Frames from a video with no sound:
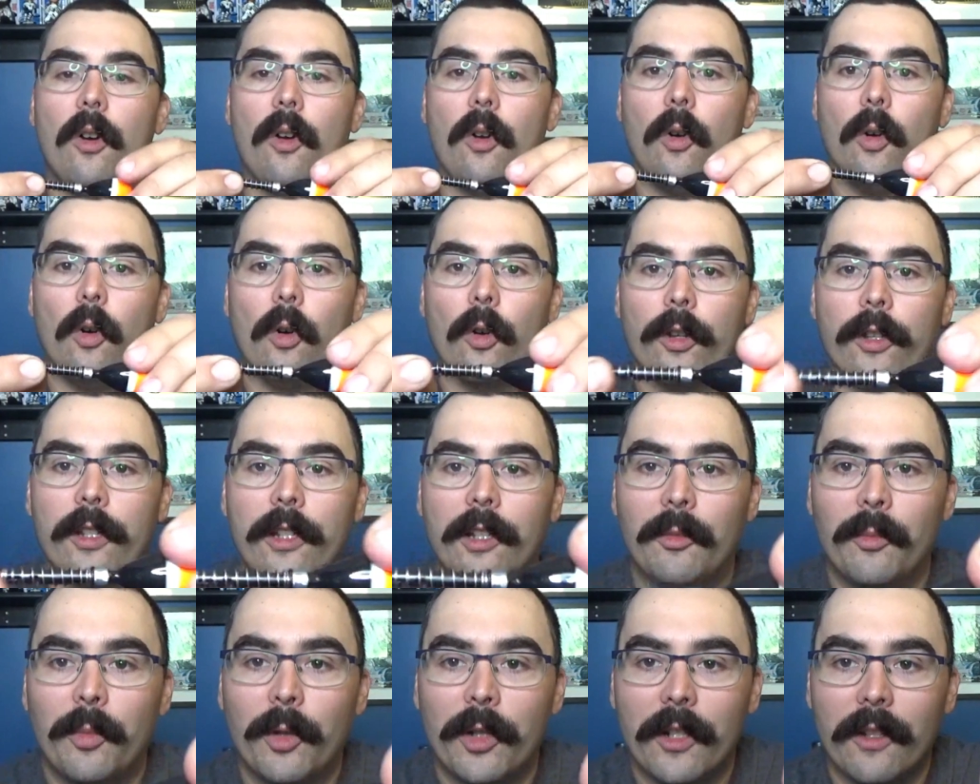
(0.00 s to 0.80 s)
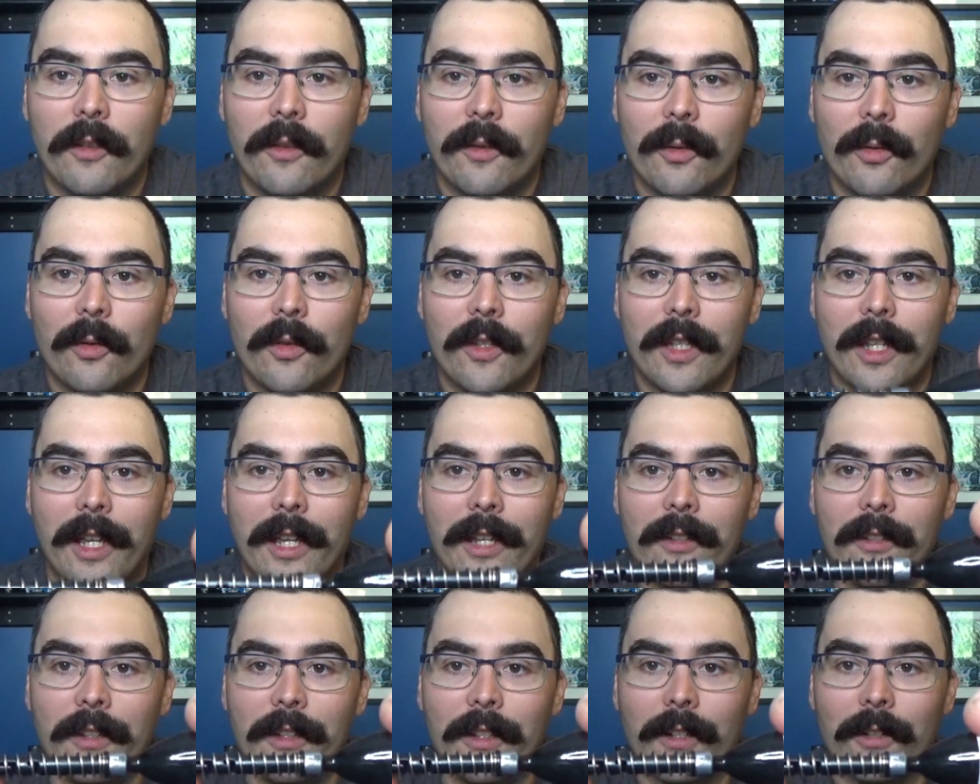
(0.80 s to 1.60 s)
or you can put it through the
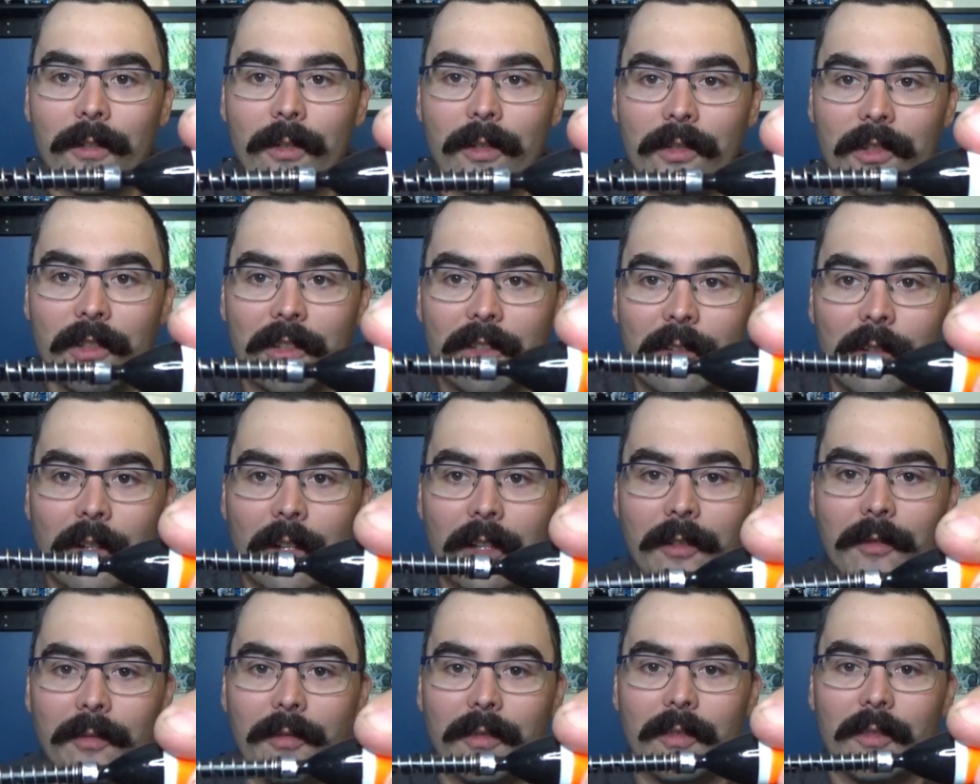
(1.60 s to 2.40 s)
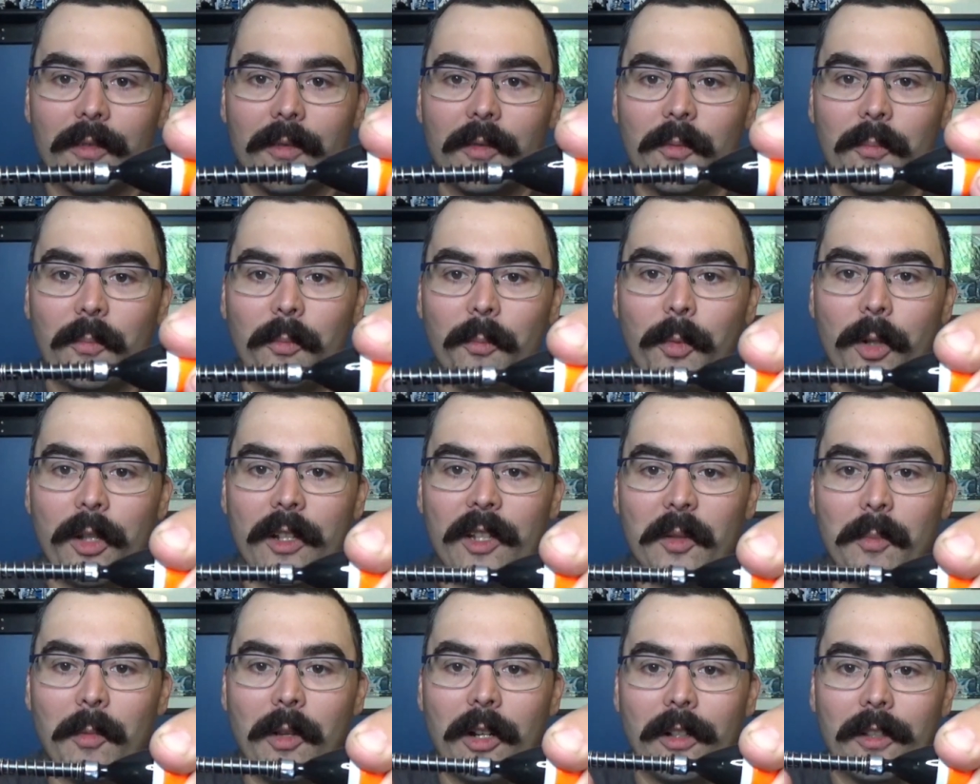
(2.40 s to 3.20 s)
end here. There's a slot, pretty
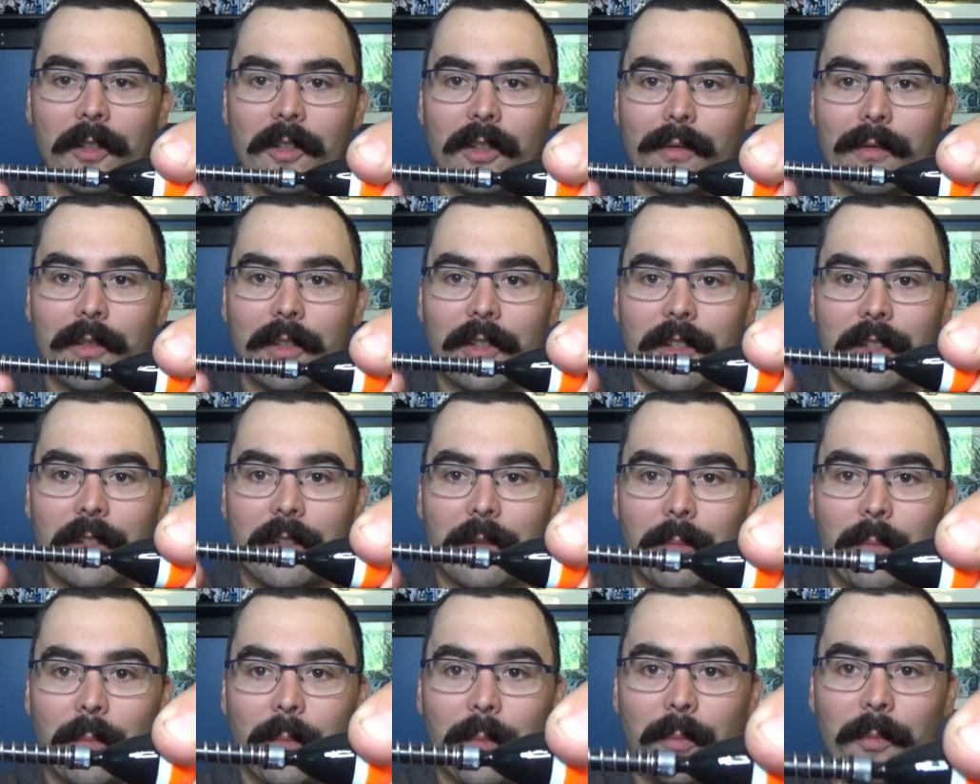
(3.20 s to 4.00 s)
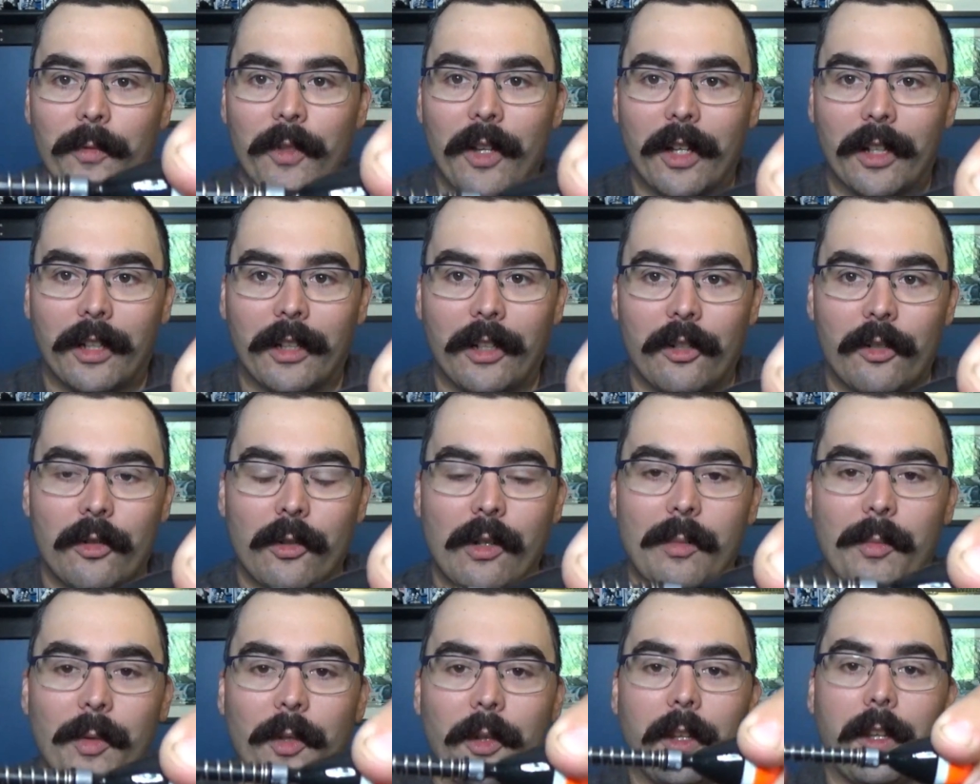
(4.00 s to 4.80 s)
small, it's obviously not going to show
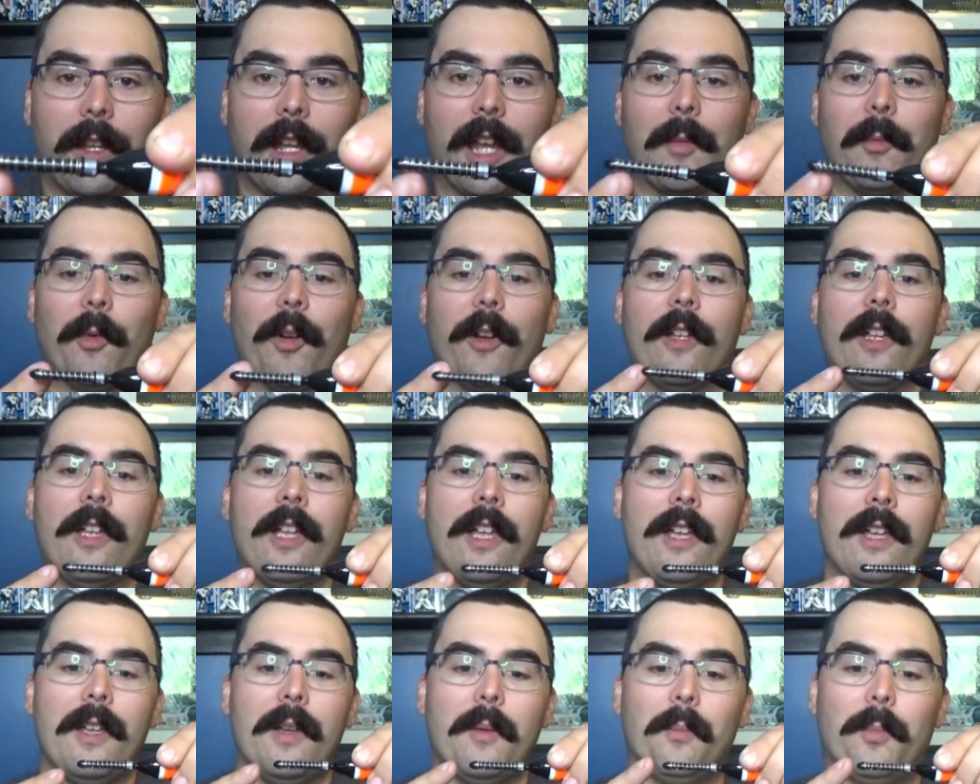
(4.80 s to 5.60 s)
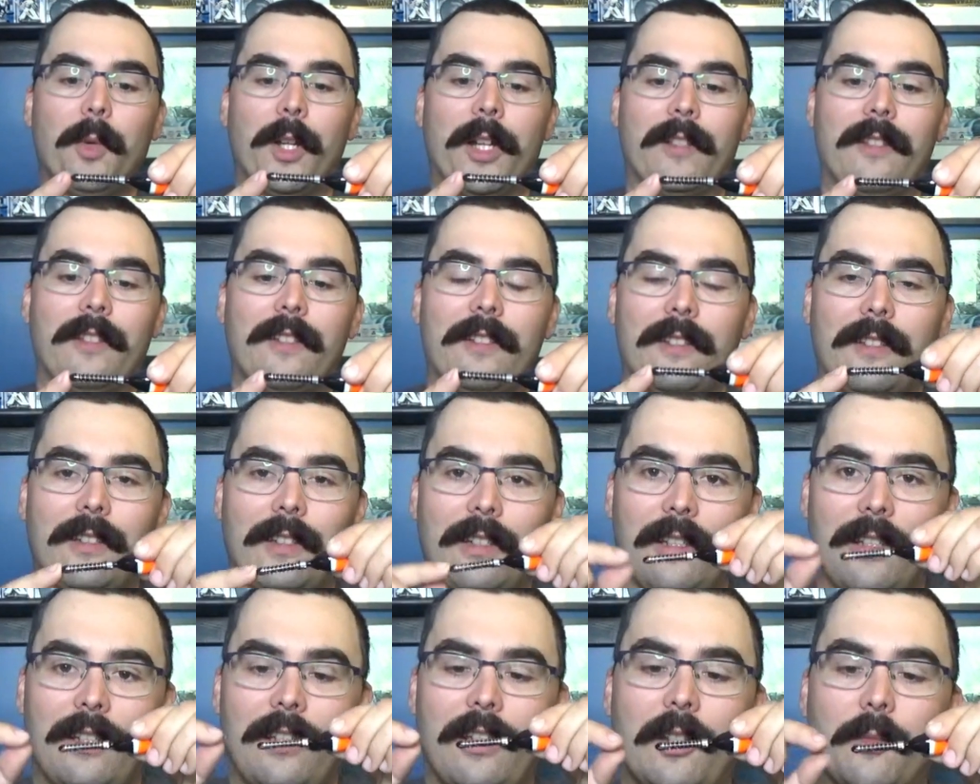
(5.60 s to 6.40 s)
up on the camera, but
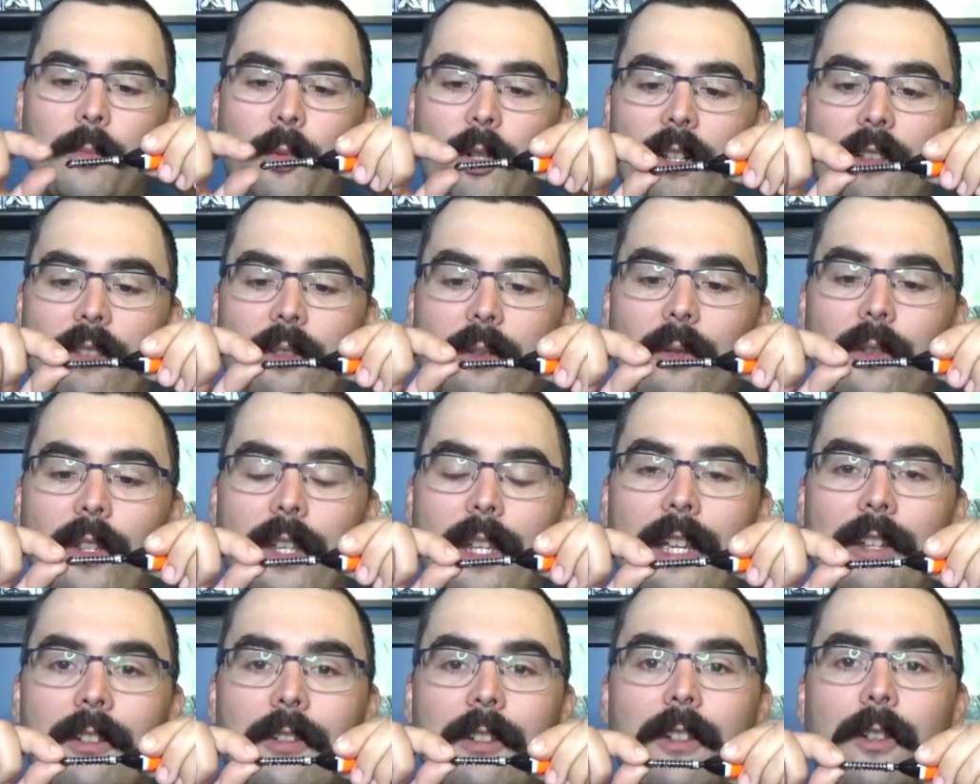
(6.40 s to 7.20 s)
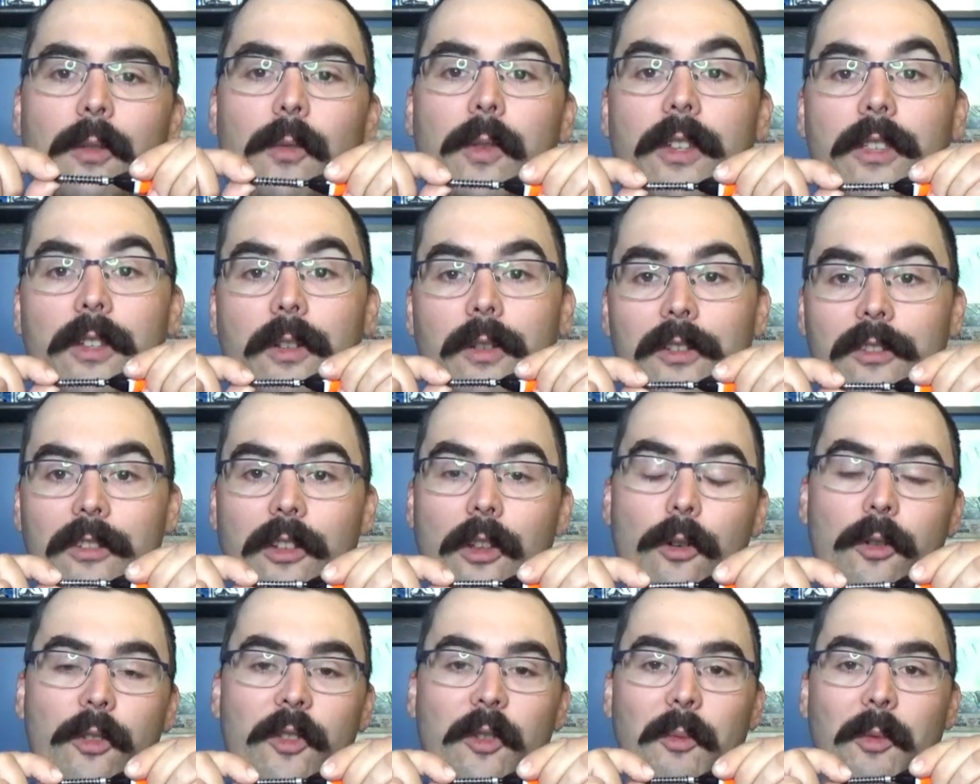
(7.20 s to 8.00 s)
you can put it through the end here where there is
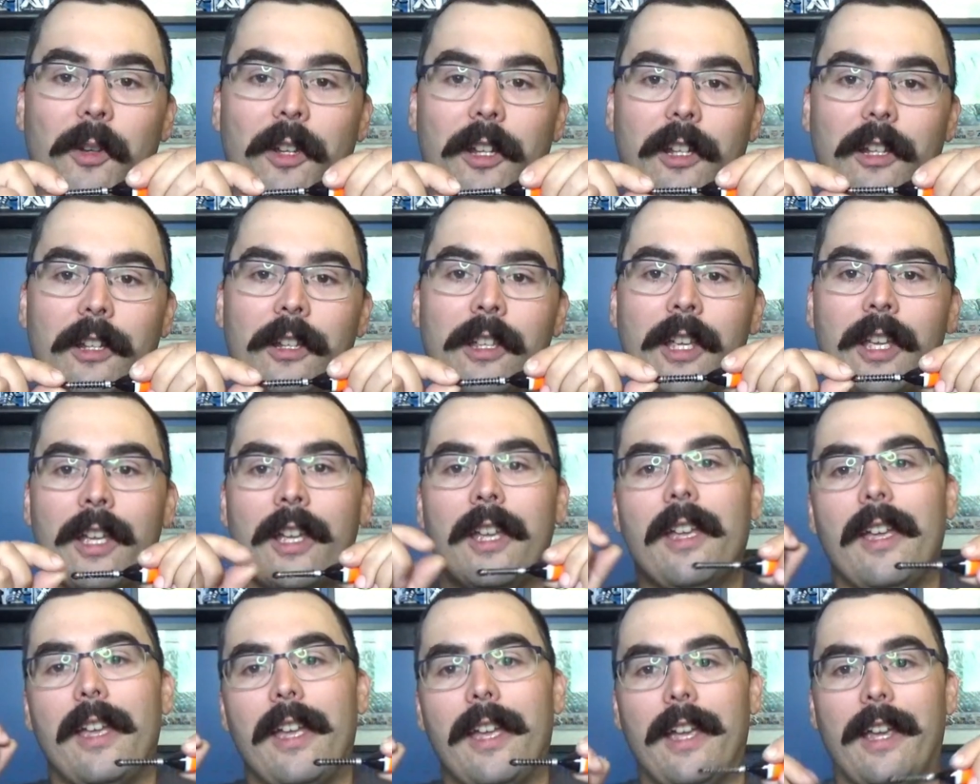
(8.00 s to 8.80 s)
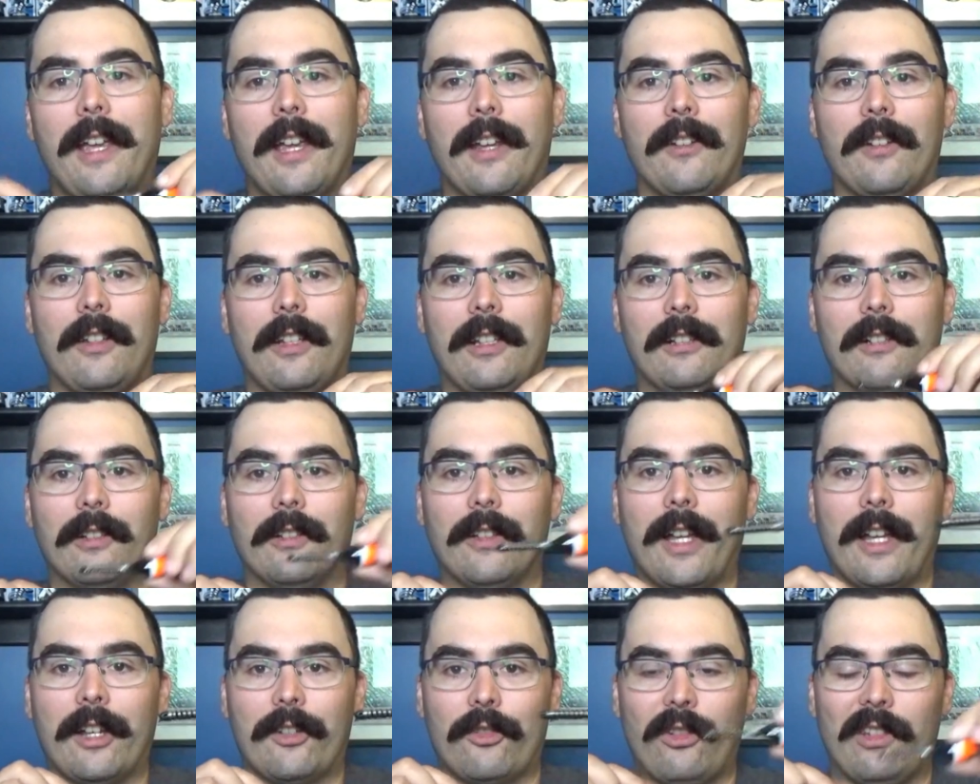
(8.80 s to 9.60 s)
no spring, and it'll
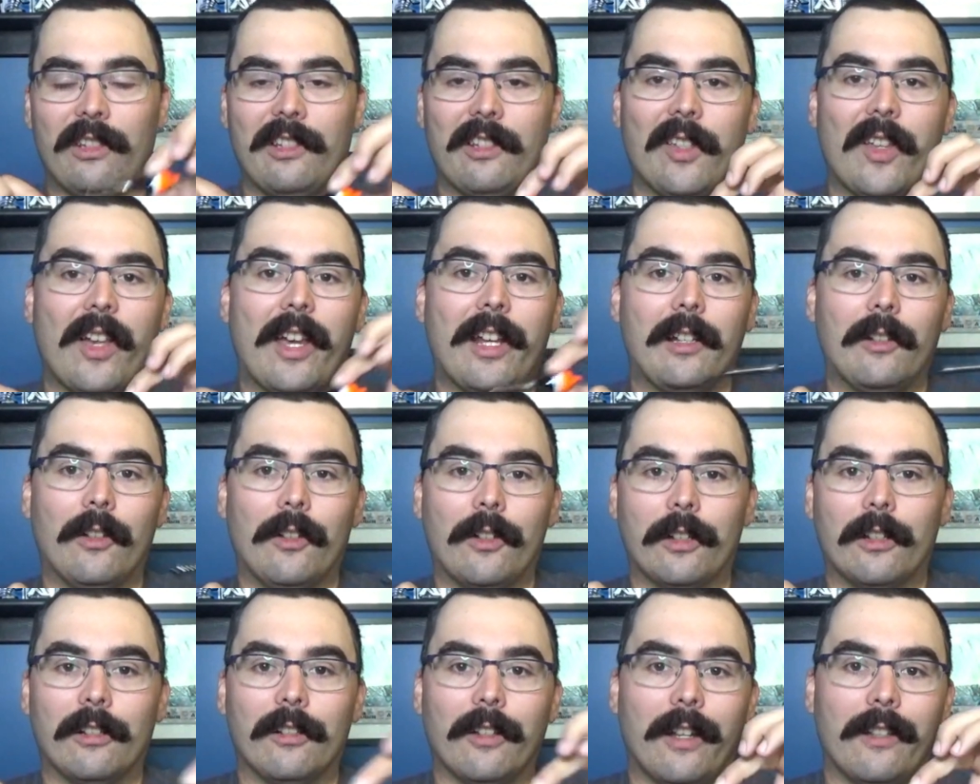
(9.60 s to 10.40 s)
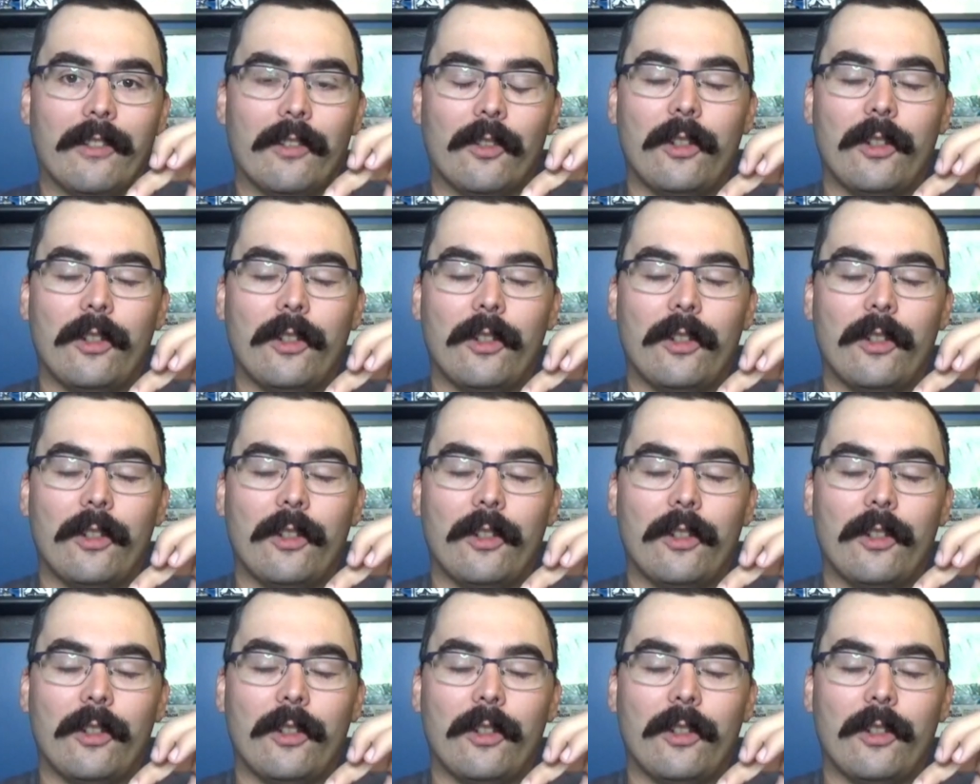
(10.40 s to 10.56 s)
actually slide along your line.